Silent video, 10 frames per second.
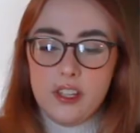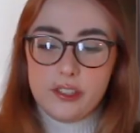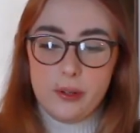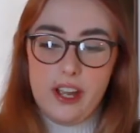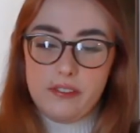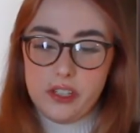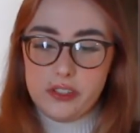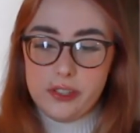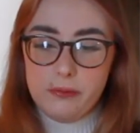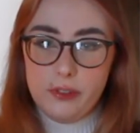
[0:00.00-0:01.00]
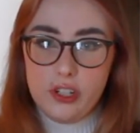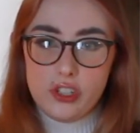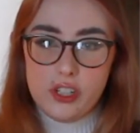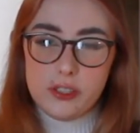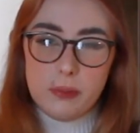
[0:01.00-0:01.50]
So I have here some
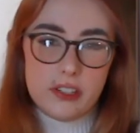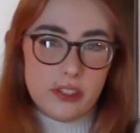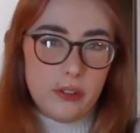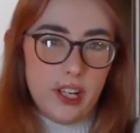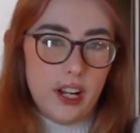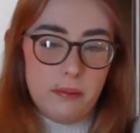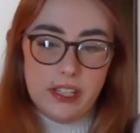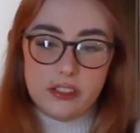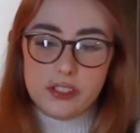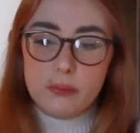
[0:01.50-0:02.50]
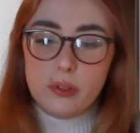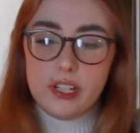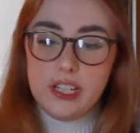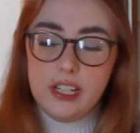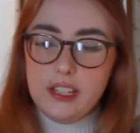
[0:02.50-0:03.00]
fresh espresso that I made this
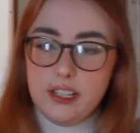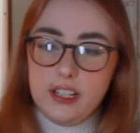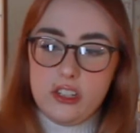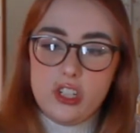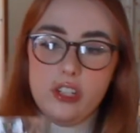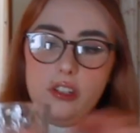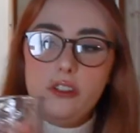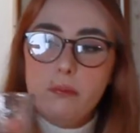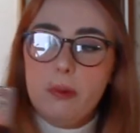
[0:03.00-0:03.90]
morning and that I chilled,